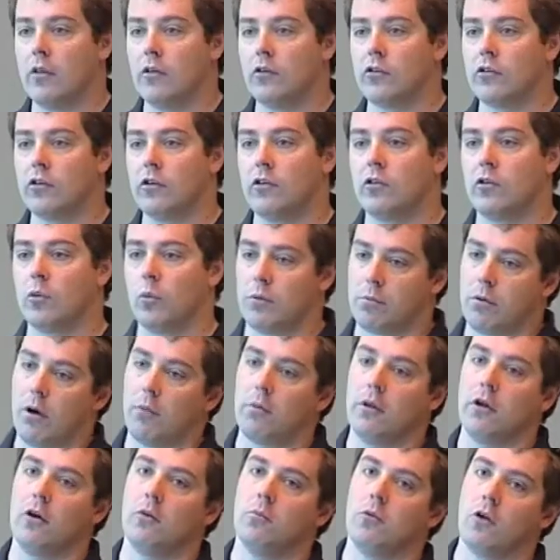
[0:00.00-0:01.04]
this is, we're
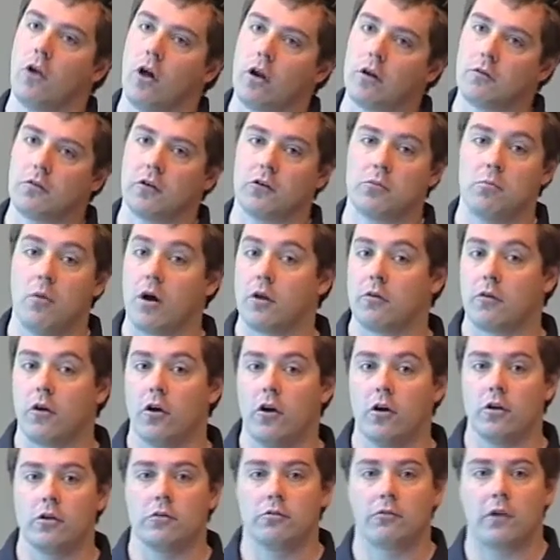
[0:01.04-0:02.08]
probably, a lot of us might have
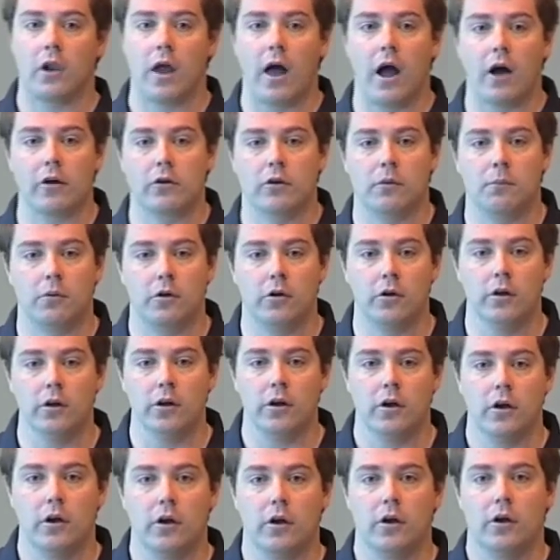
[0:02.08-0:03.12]
heard of cloud computing,
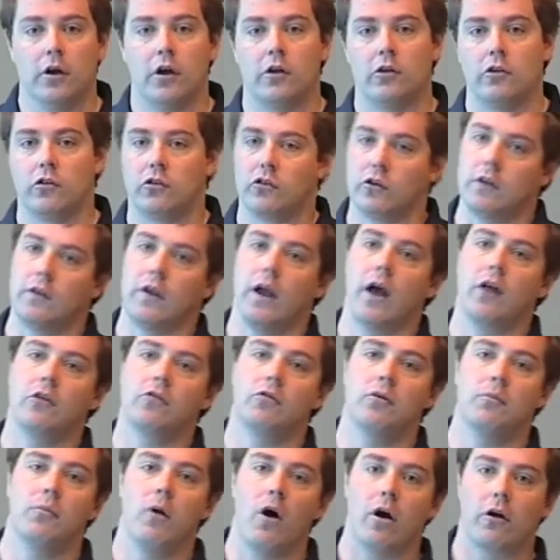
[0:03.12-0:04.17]
and you've seen the ads
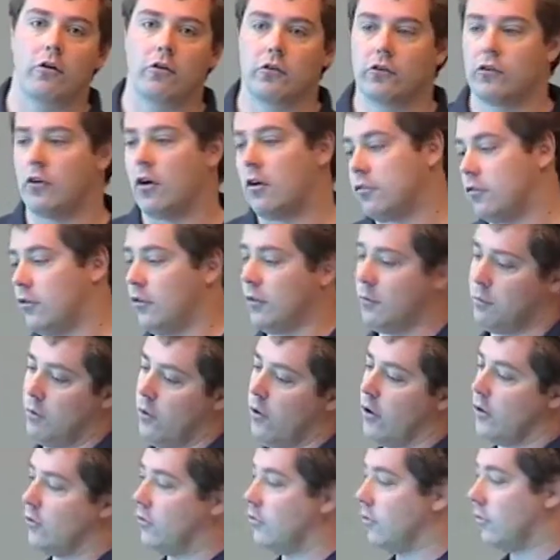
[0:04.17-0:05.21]
for Microsoft and the
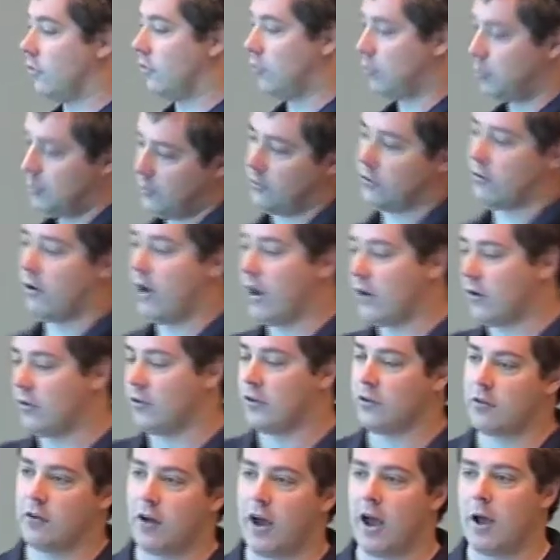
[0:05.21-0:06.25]
boy sort of spins around on
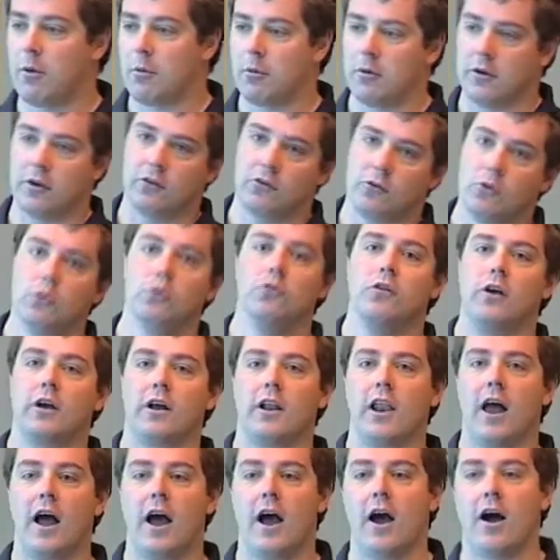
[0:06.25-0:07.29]
the table and to the
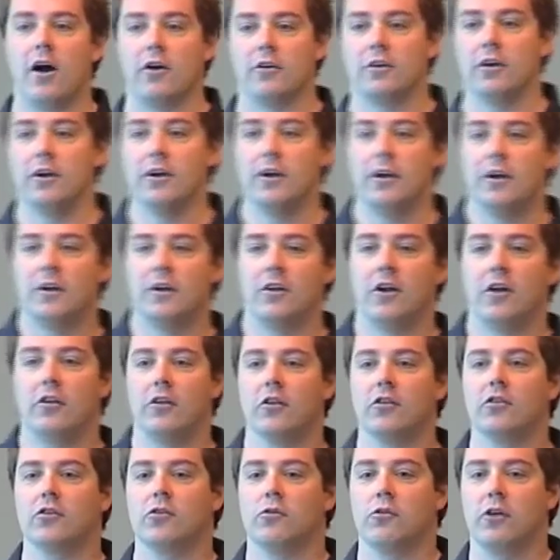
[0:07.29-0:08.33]
cloud. You know, it
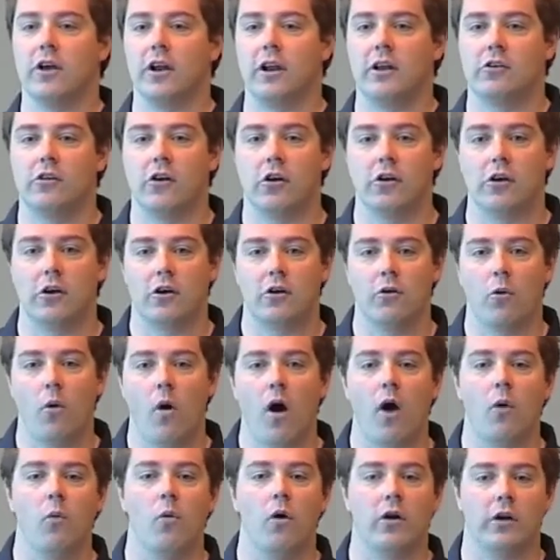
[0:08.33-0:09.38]
doesn't really tell you
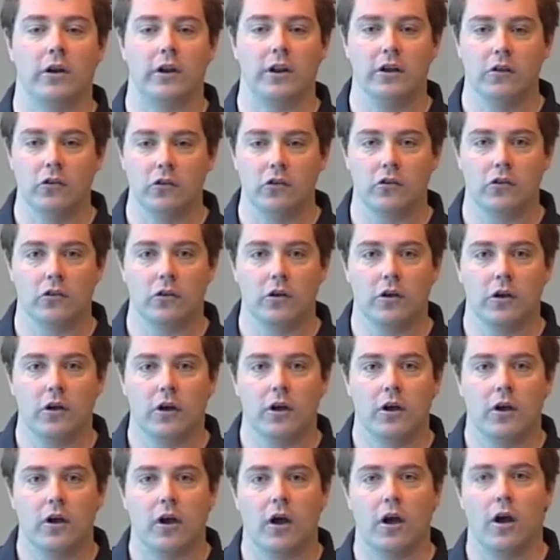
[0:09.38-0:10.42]
quite what it is.
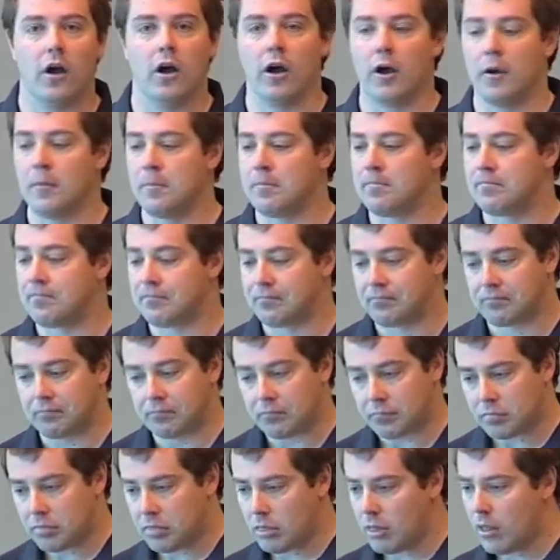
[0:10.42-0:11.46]
Um,
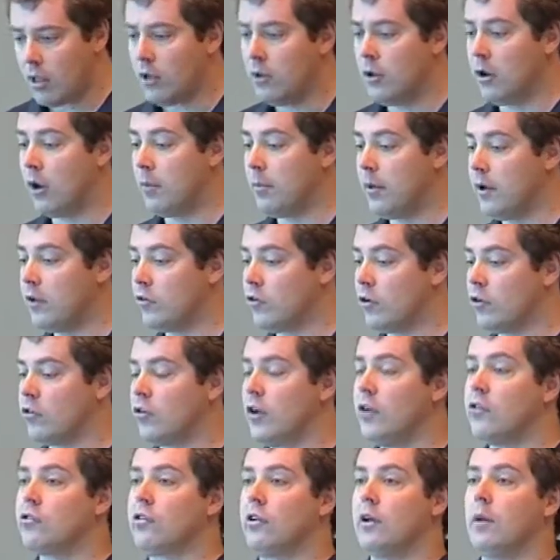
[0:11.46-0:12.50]
you know, but it's
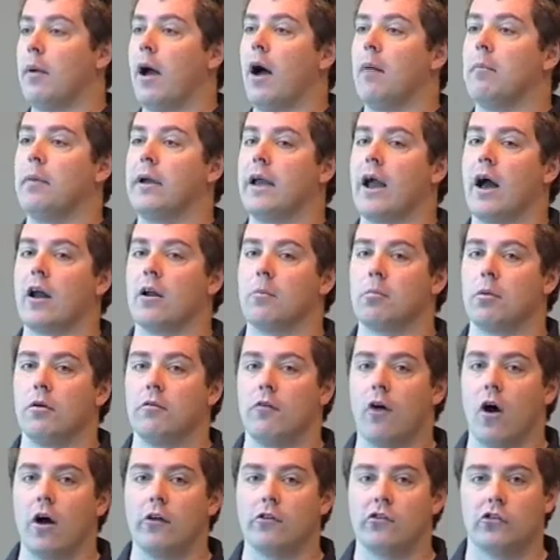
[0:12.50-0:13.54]
essentially about being able to
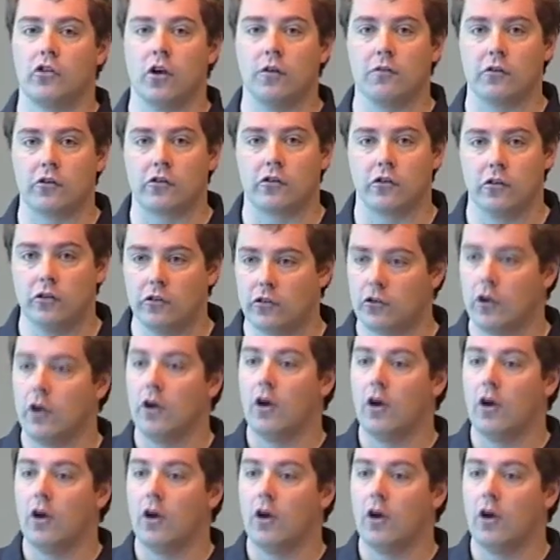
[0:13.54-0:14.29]
provide services